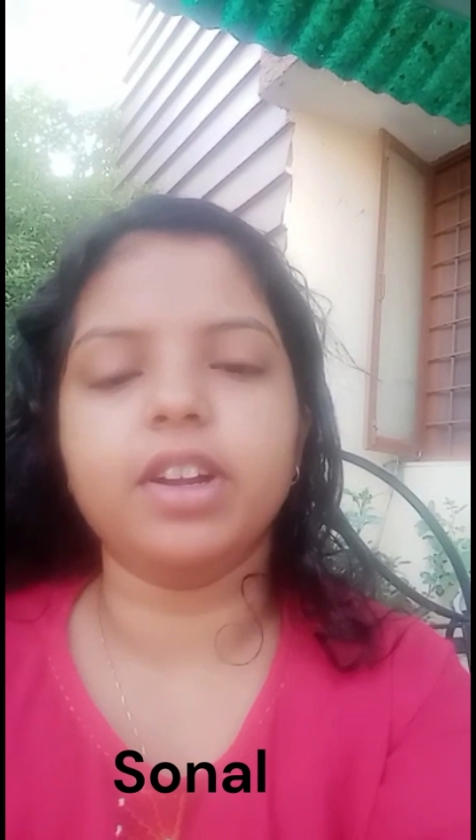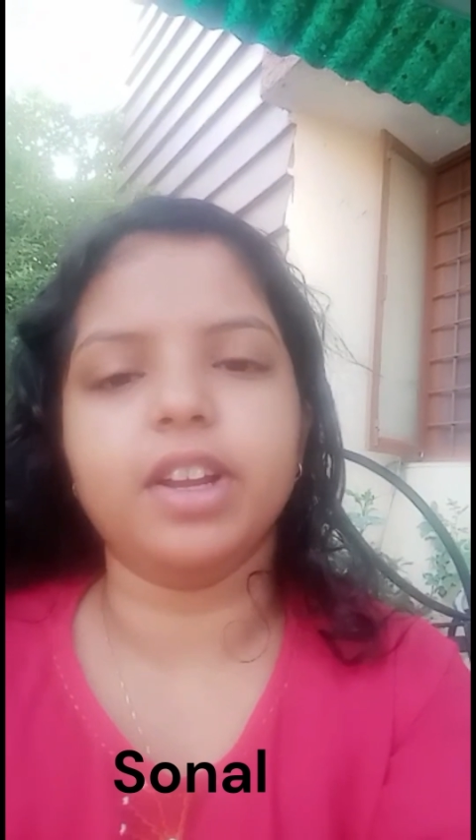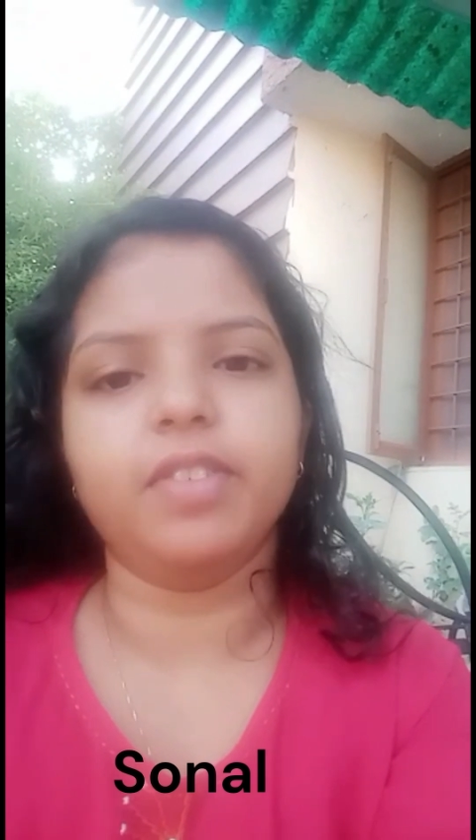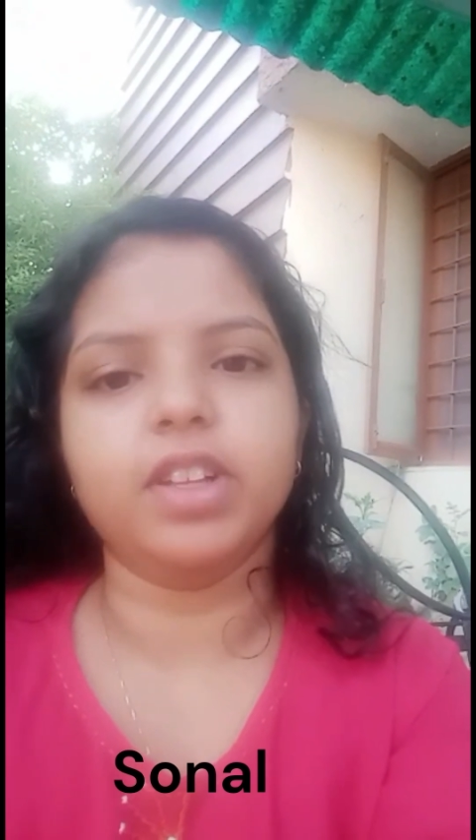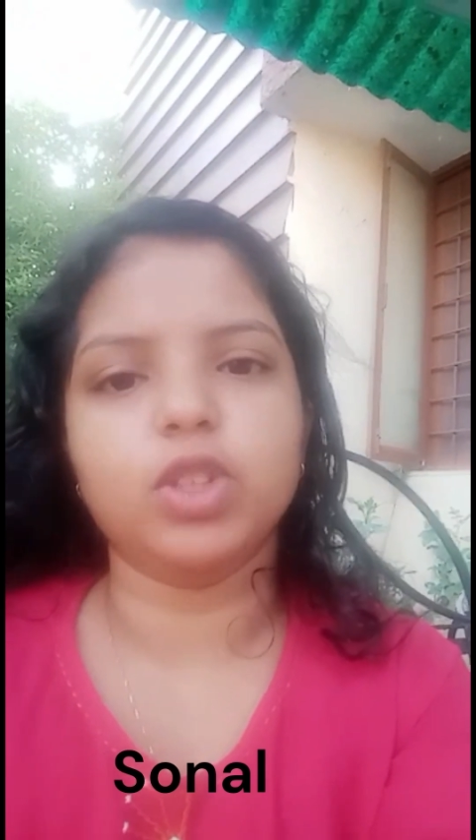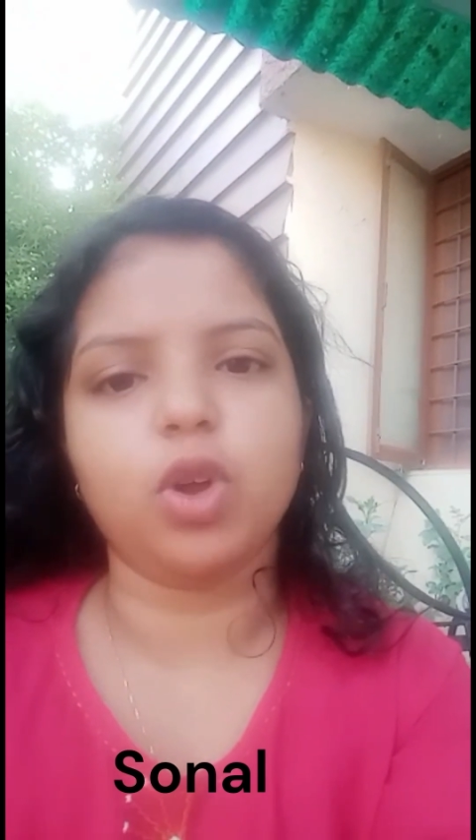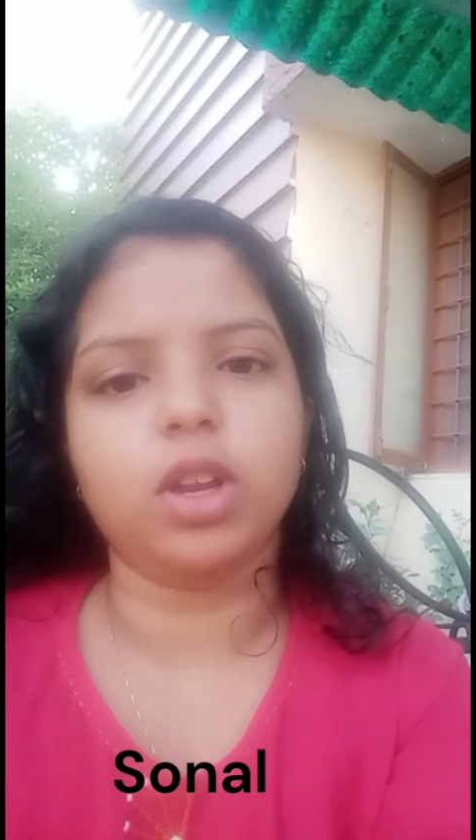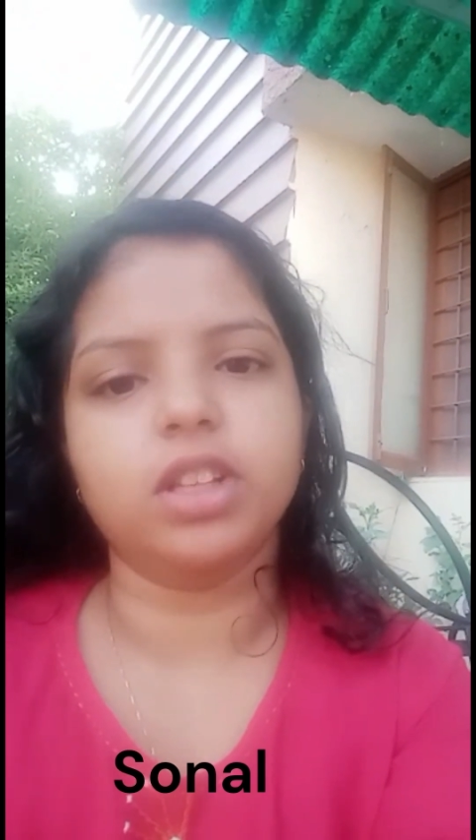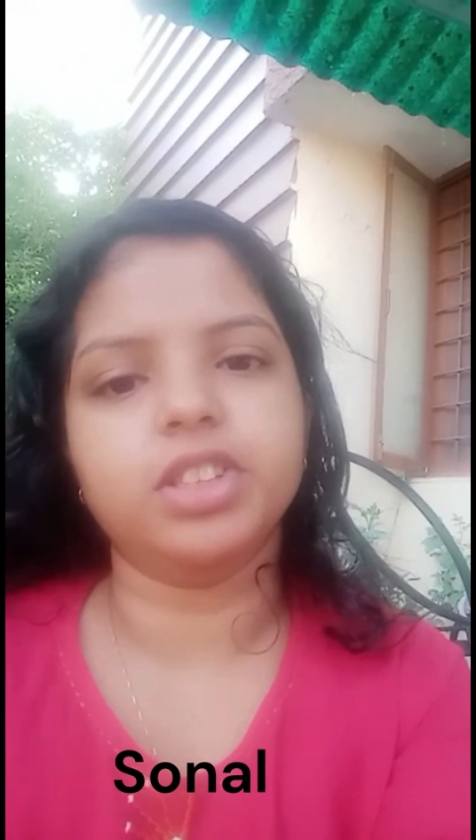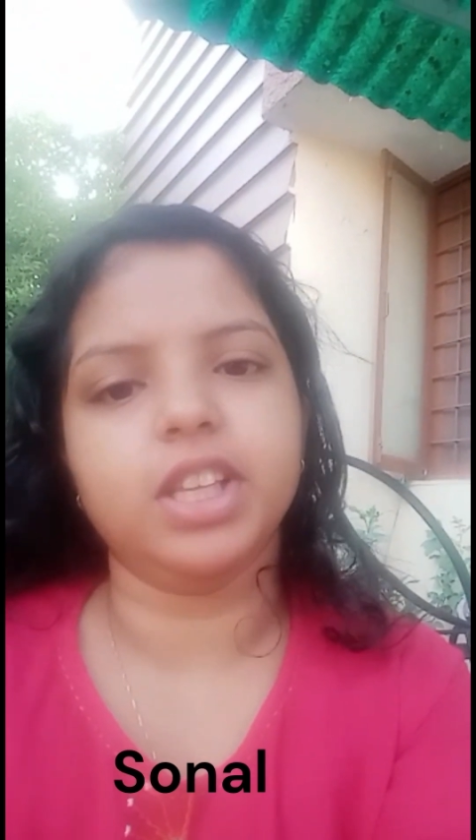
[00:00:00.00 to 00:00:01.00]
it will
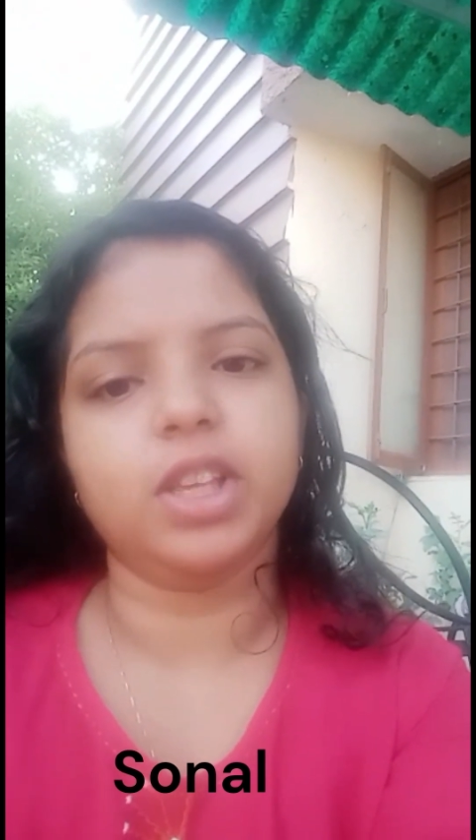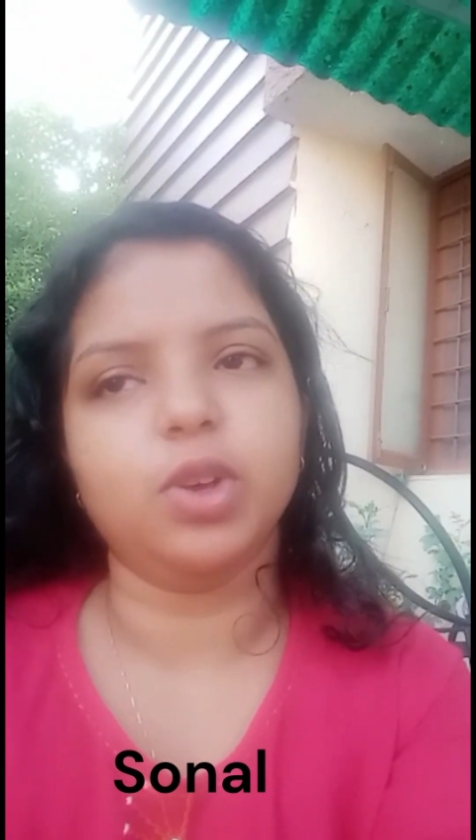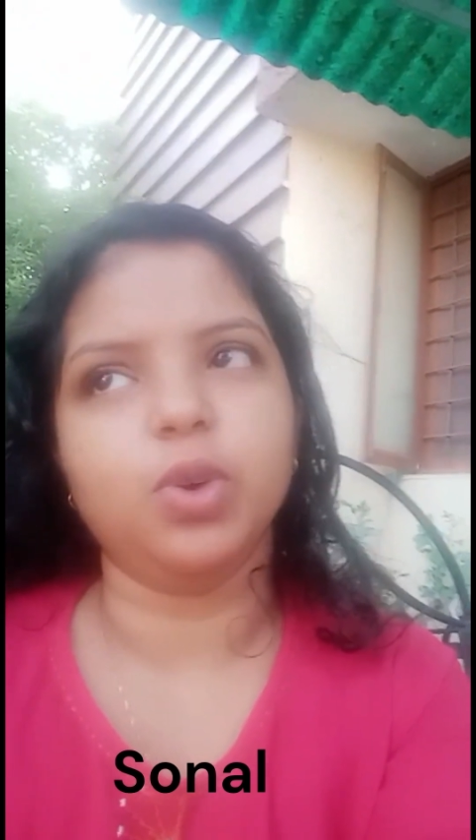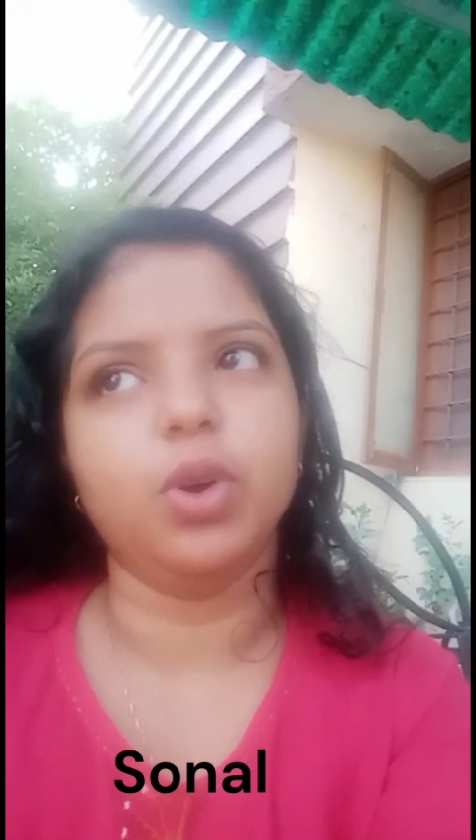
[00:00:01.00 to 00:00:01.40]
surely seek you.